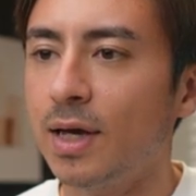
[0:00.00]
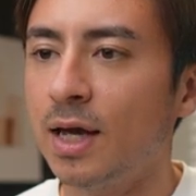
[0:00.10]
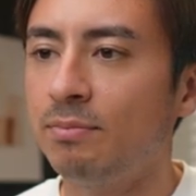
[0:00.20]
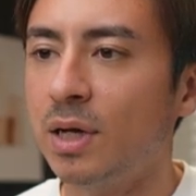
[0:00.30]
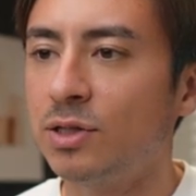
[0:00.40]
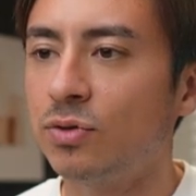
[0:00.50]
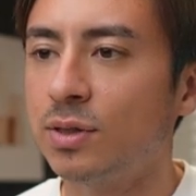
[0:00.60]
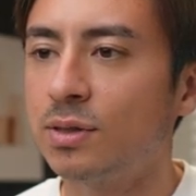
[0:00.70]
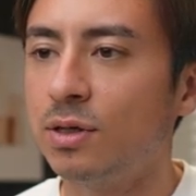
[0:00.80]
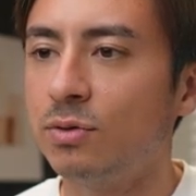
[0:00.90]
and make sure
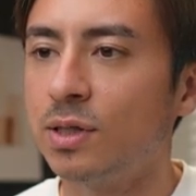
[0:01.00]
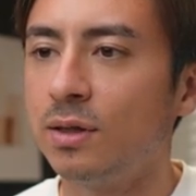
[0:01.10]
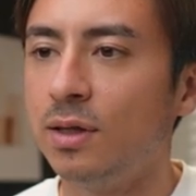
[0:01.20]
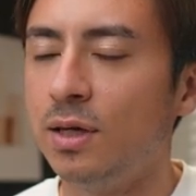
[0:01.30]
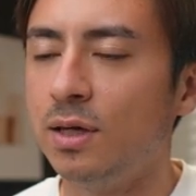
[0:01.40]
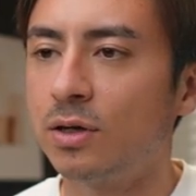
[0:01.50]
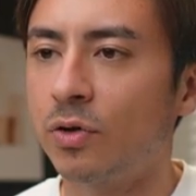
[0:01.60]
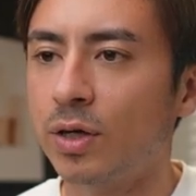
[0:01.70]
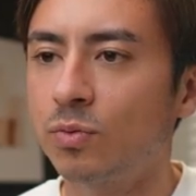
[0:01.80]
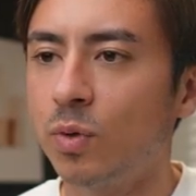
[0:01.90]
it's using the
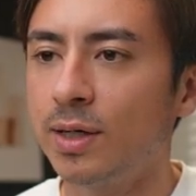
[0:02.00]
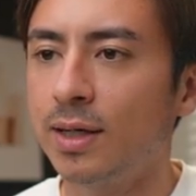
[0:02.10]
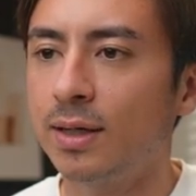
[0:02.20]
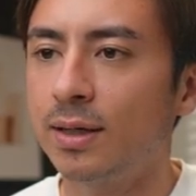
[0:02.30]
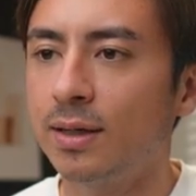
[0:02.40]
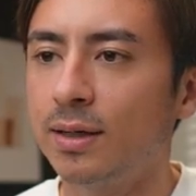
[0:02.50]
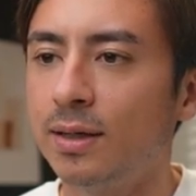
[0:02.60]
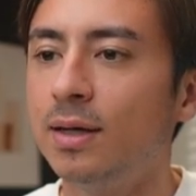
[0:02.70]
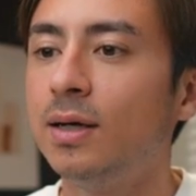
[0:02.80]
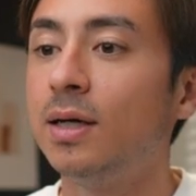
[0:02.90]
correct one.
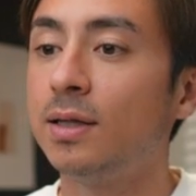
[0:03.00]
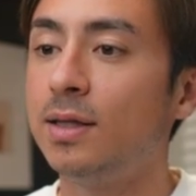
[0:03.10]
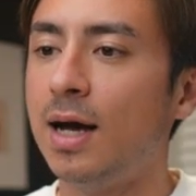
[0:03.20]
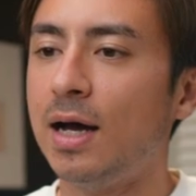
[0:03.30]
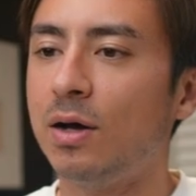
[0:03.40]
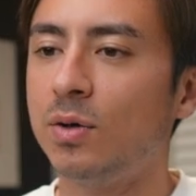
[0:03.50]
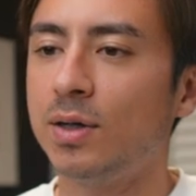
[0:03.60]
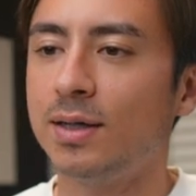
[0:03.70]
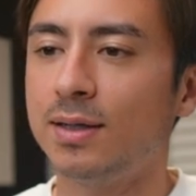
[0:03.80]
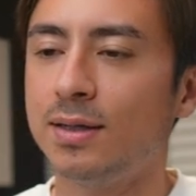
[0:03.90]
Now,
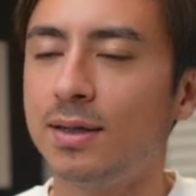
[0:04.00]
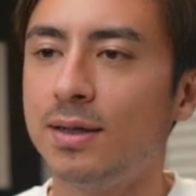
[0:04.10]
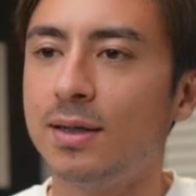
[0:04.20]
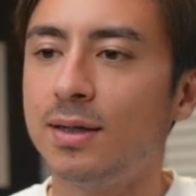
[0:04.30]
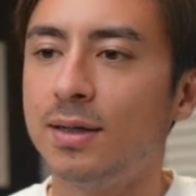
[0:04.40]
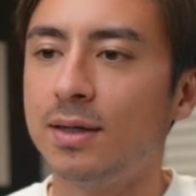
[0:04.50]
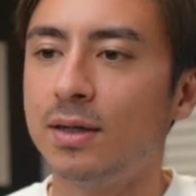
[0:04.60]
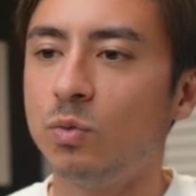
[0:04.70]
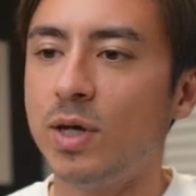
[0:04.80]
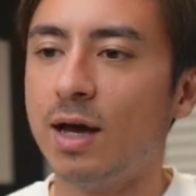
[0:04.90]

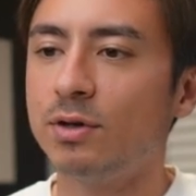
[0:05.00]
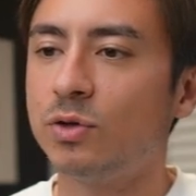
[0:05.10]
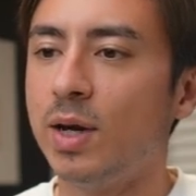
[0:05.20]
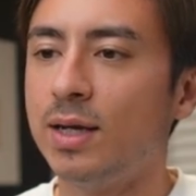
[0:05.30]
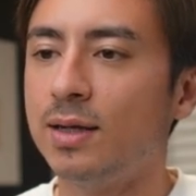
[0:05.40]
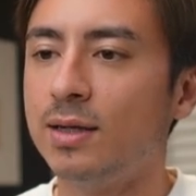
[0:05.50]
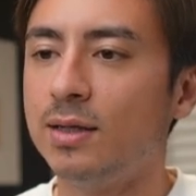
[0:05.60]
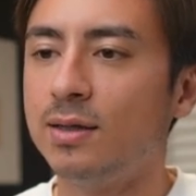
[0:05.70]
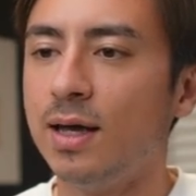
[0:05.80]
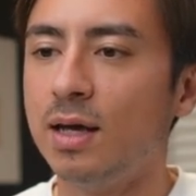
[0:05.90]
we haven't created
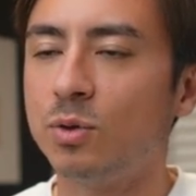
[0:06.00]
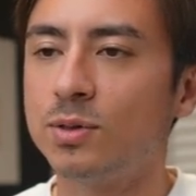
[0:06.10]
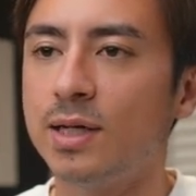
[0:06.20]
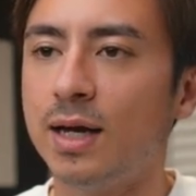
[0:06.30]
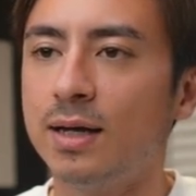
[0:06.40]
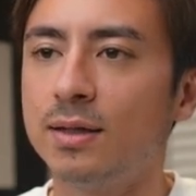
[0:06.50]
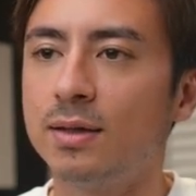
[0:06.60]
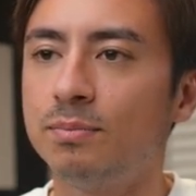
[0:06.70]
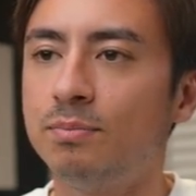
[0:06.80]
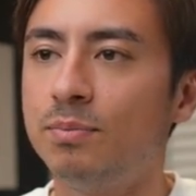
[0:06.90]
any tables yet,
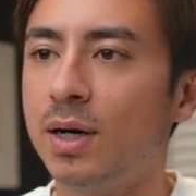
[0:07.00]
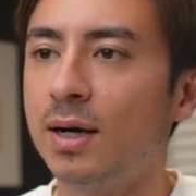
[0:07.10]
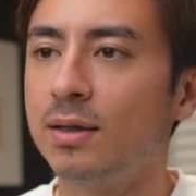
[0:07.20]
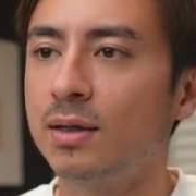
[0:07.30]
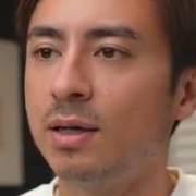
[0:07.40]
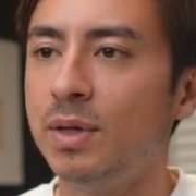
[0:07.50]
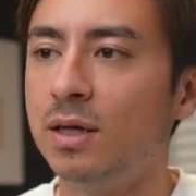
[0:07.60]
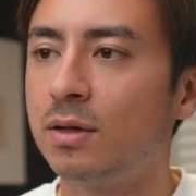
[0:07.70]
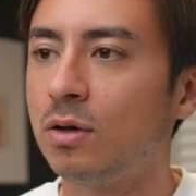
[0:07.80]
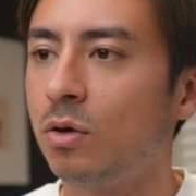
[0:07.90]
but let
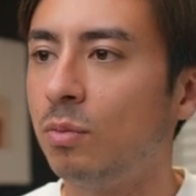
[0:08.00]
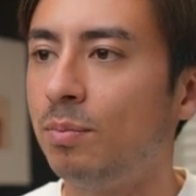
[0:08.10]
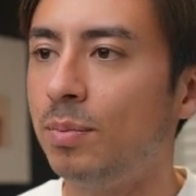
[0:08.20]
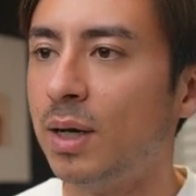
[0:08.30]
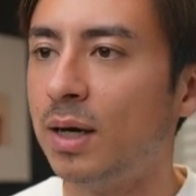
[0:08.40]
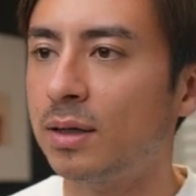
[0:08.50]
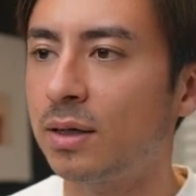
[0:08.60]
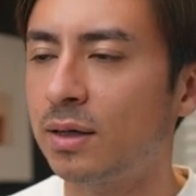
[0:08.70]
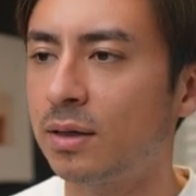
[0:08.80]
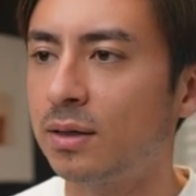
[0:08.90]
me go back